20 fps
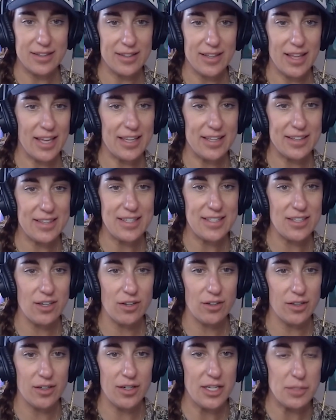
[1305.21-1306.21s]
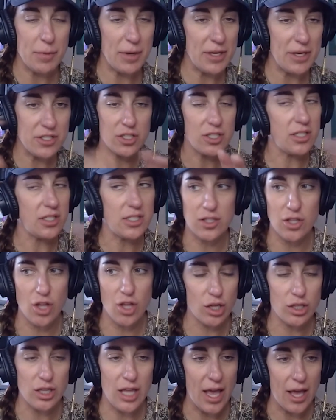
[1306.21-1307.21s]
Like these aren't, especially these
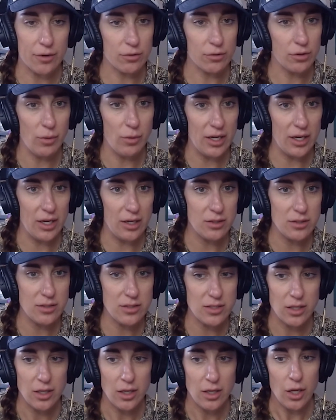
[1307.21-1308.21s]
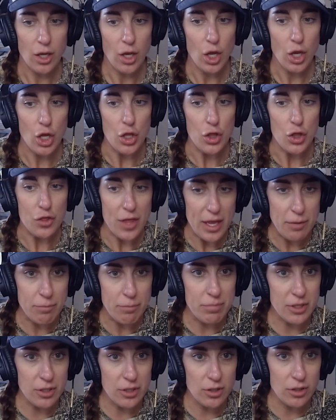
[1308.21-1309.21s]
long lateral wells, they
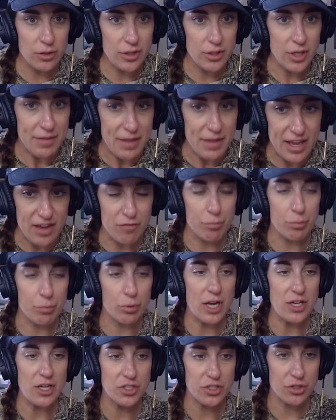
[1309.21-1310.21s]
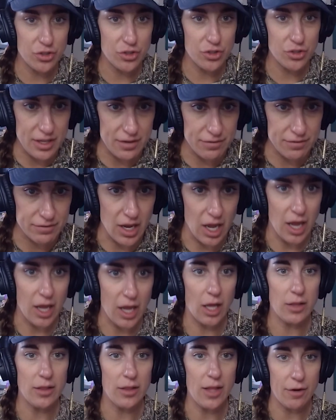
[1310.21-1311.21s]
have pressure, they've
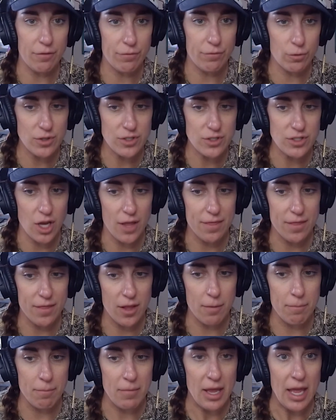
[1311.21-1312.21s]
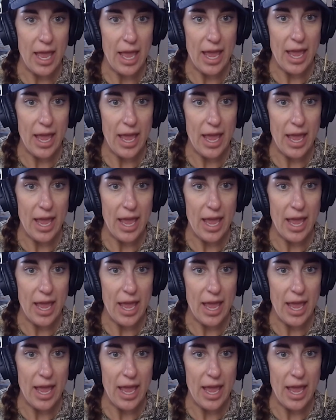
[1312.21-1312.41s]
got a lot of force on them.